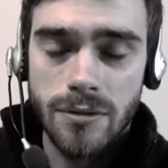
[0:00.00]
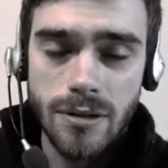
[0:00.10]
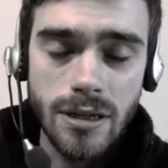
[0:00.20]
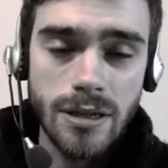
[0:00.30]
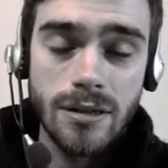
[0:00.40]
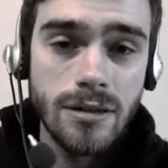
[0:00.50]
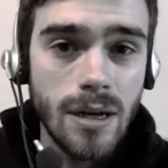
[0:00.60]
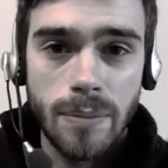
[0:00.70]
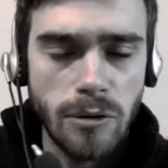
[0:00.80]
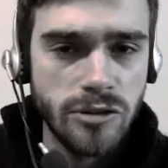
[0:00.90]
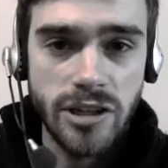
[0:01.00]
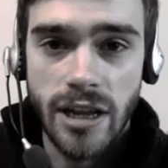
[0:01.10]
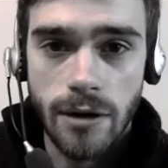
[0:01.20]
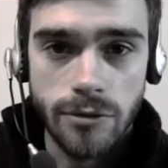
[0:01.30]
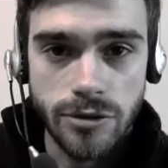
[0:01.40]
like about 10
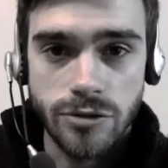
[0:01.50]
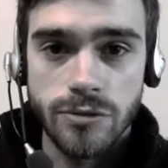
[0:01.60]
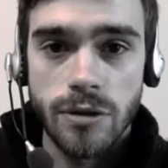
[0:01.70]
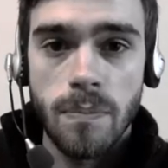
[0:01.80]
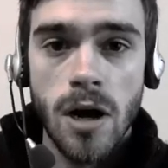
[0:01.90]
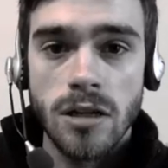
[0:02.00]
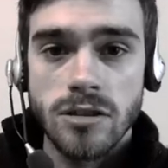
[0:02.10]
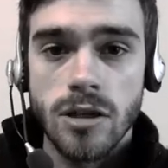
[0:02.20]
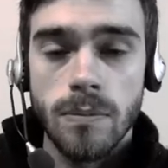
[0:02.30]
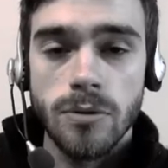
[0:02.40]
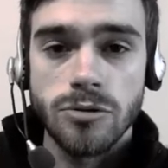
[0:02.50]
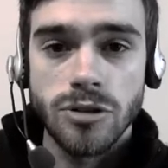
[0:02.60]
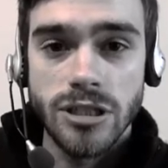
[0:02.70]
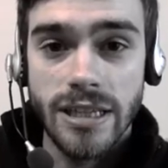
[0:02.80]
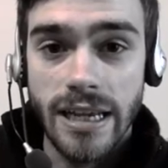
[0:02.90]
hours or so in the past
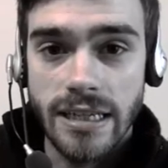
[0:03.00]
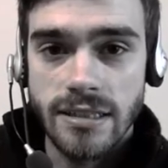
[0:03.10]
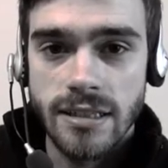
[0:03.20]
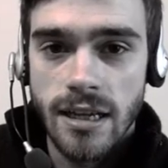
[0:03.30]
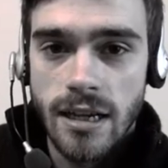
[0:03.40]
3 days.